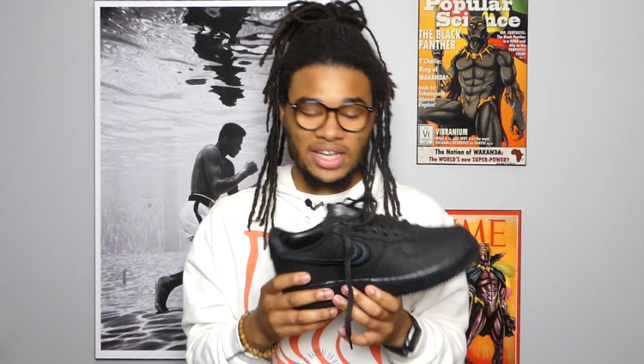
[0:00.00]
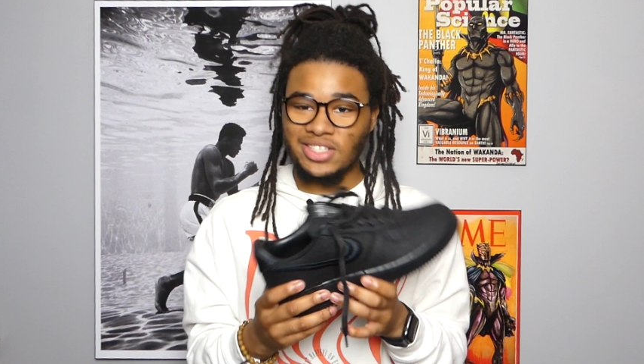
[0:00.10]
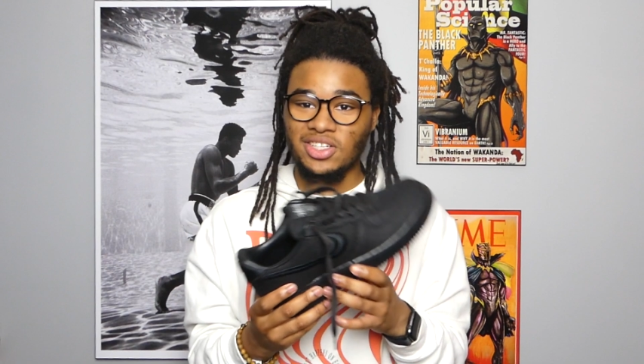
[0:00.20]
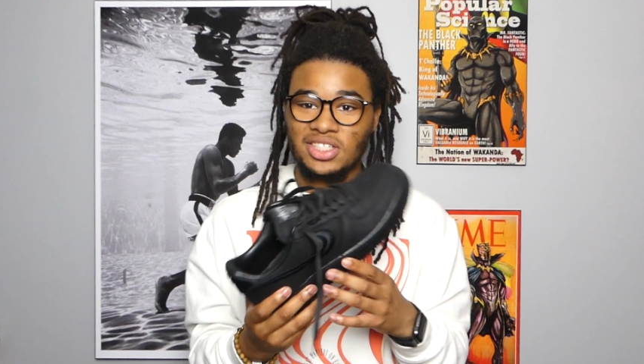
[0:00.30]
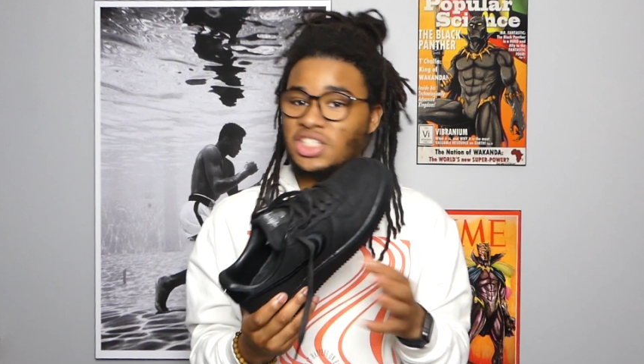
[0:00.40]

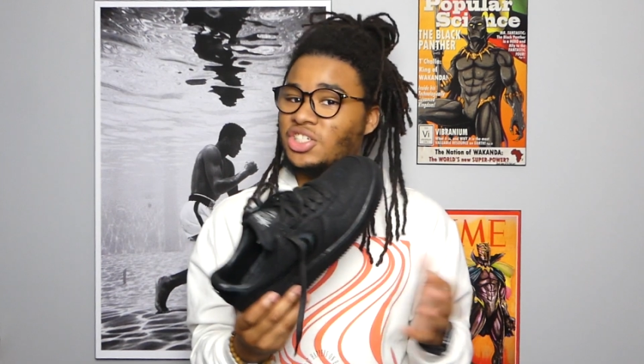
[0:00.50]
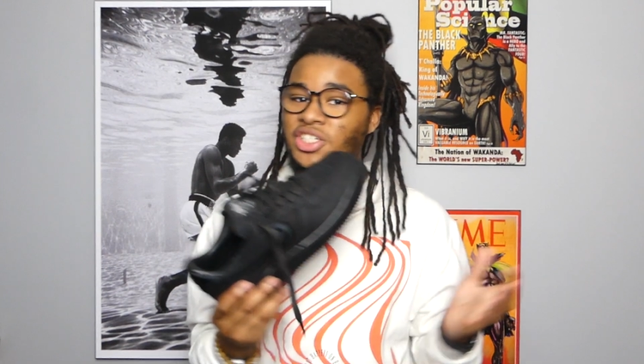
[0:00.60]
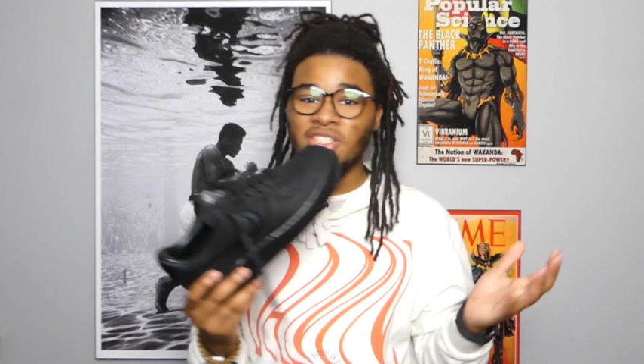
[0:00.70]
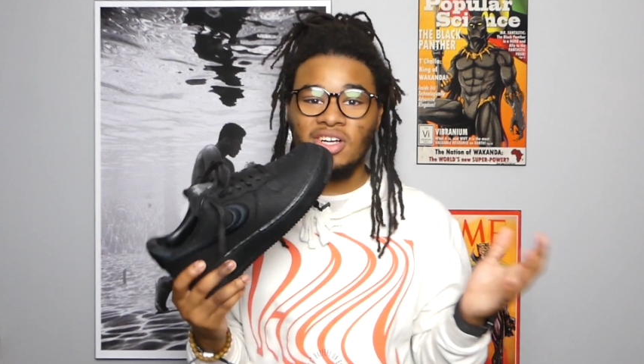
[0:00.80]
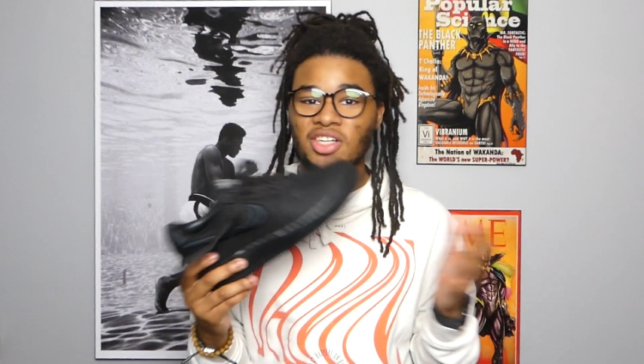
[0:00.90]
nice little
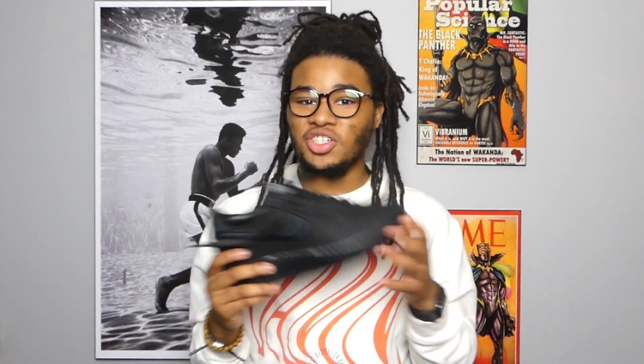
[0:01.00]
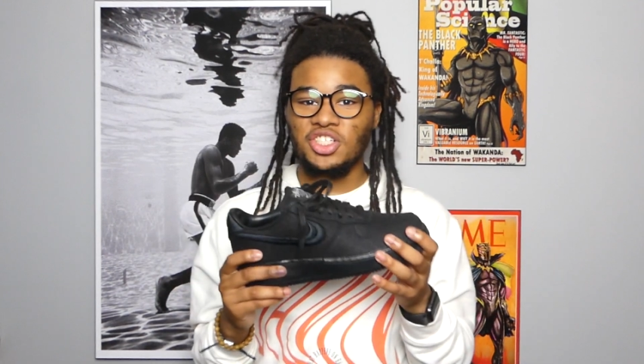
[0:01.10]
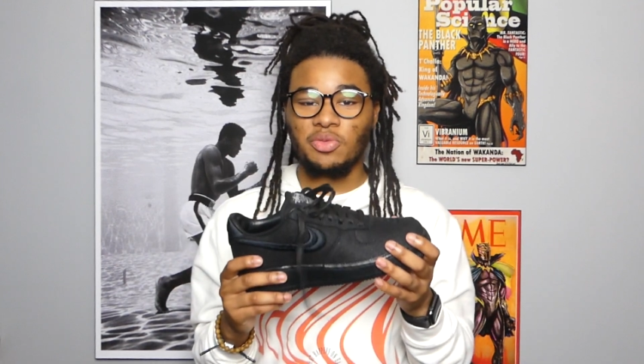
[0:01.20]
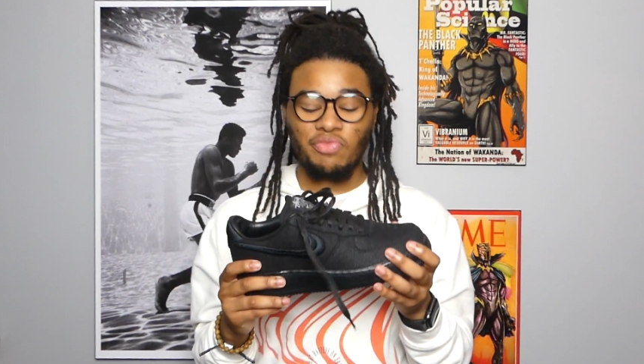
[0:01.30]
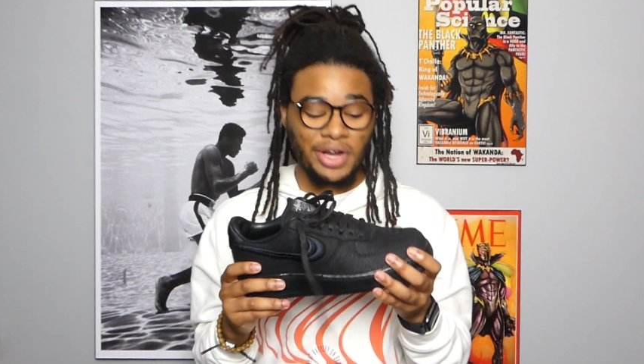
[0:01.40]
t-shirt on
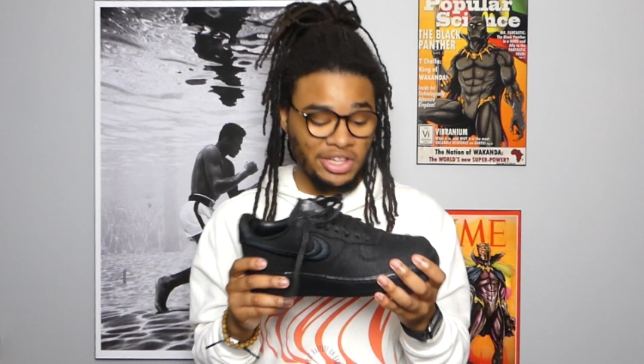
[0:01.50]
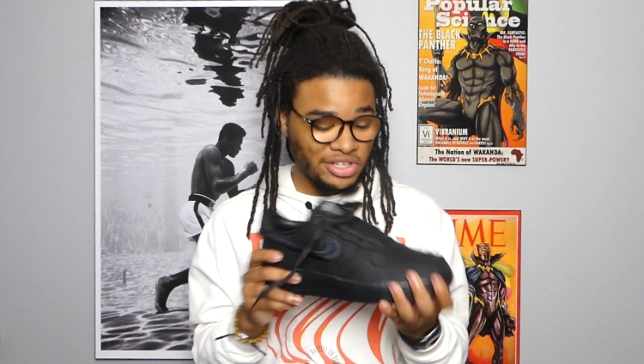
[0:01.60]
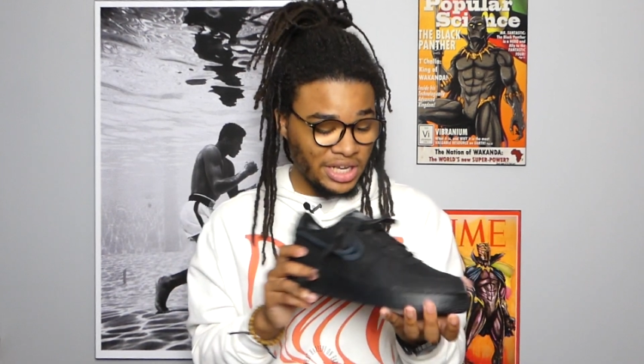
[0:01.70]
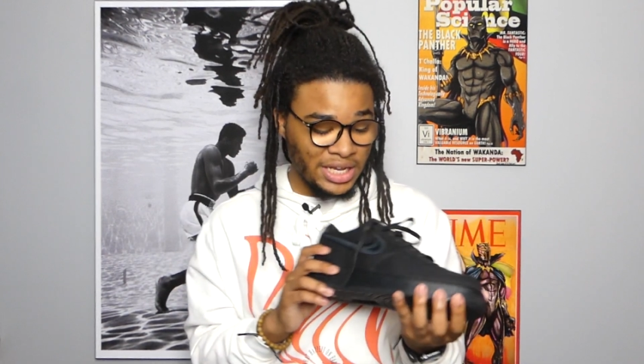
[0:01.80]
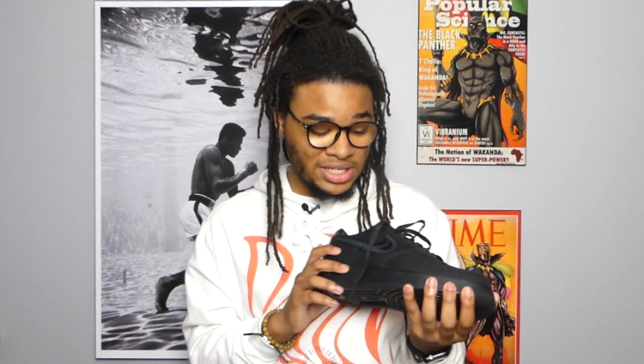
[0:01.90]
just some
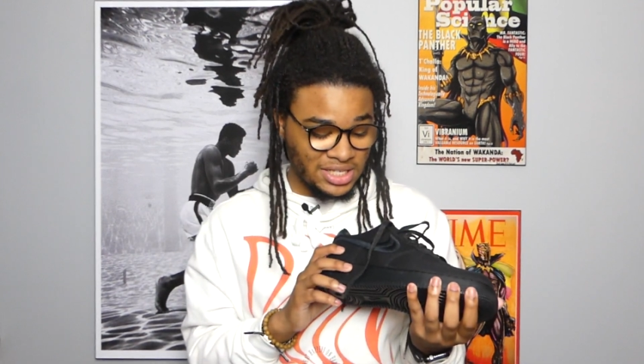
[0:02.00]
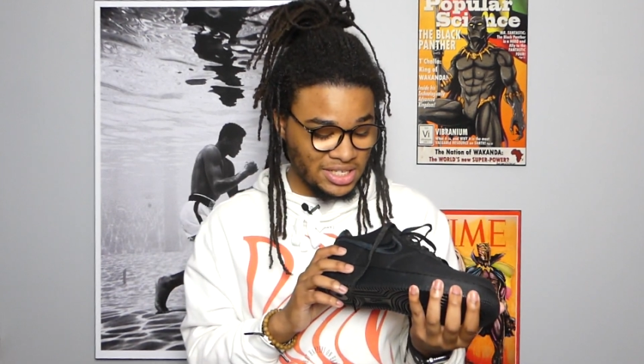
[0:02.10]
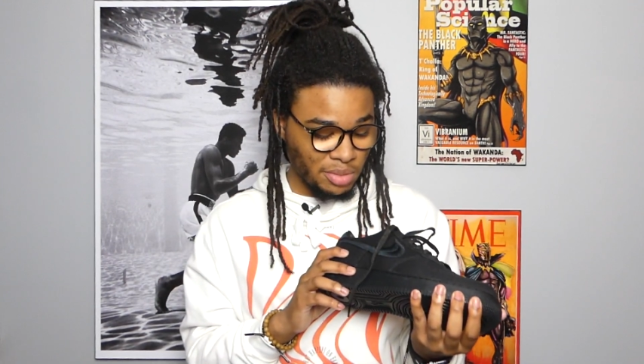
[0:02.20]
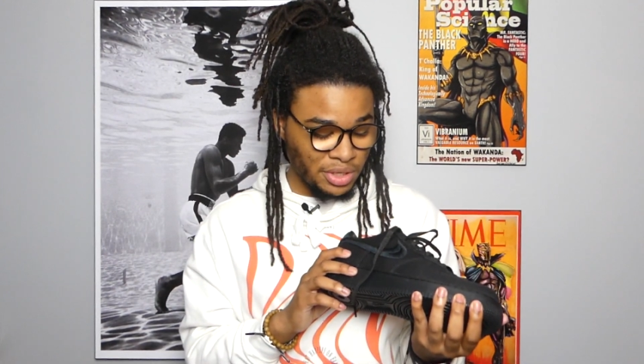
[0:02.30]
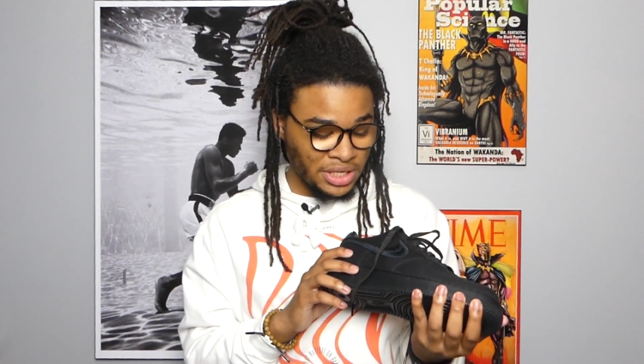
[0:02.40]
regular days in
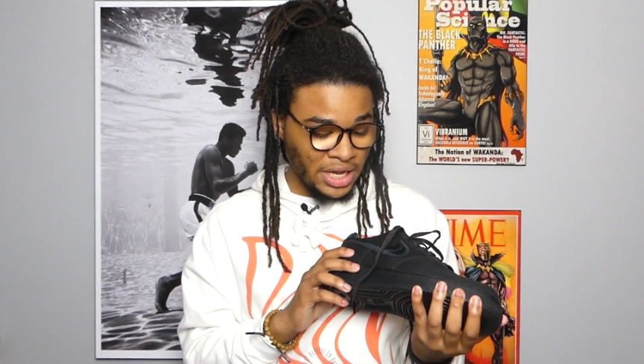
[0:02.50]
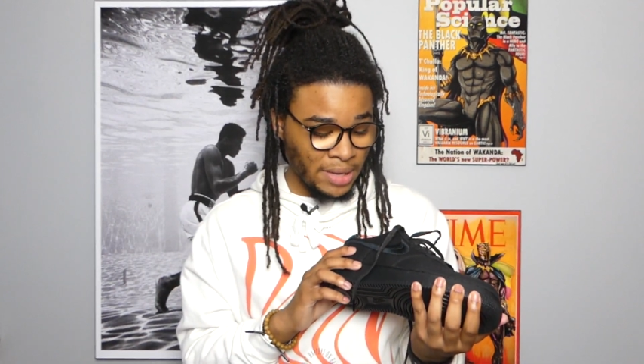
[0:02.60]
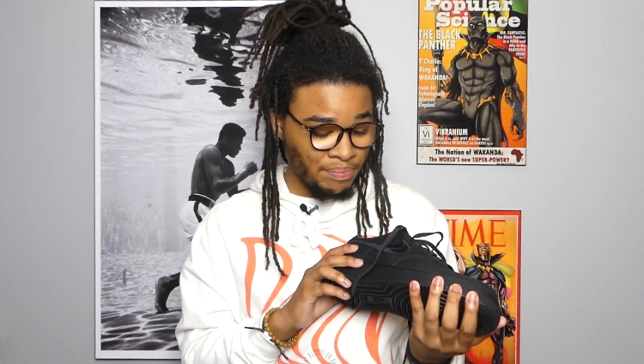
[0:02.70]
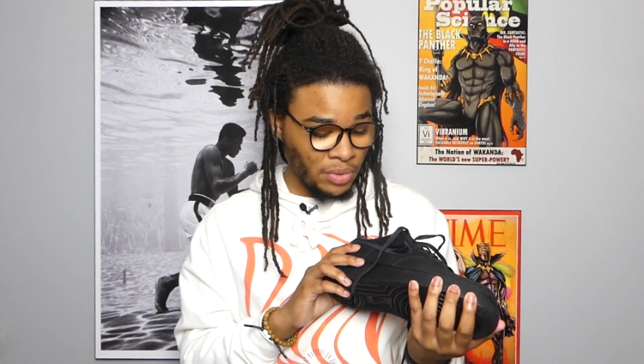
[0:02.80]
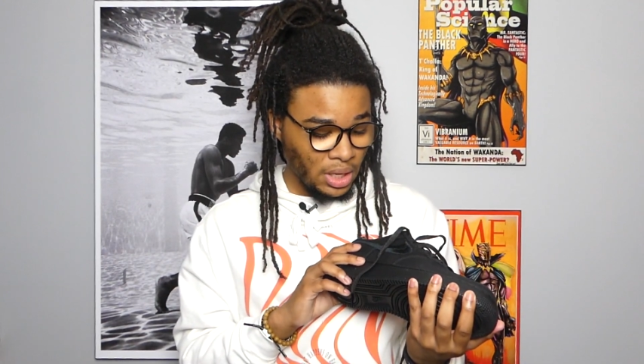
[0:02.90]
the
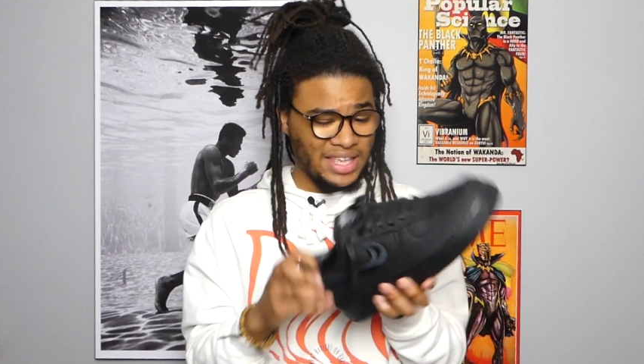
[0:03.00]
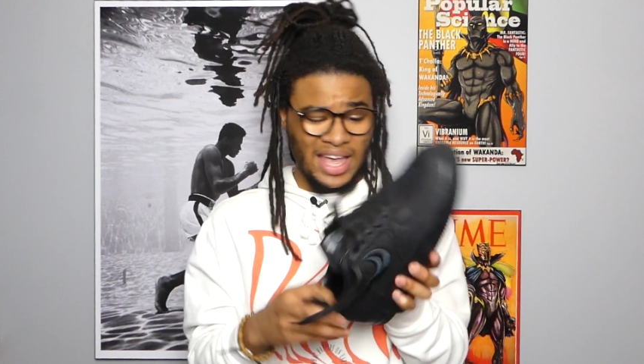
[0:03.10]
summertime.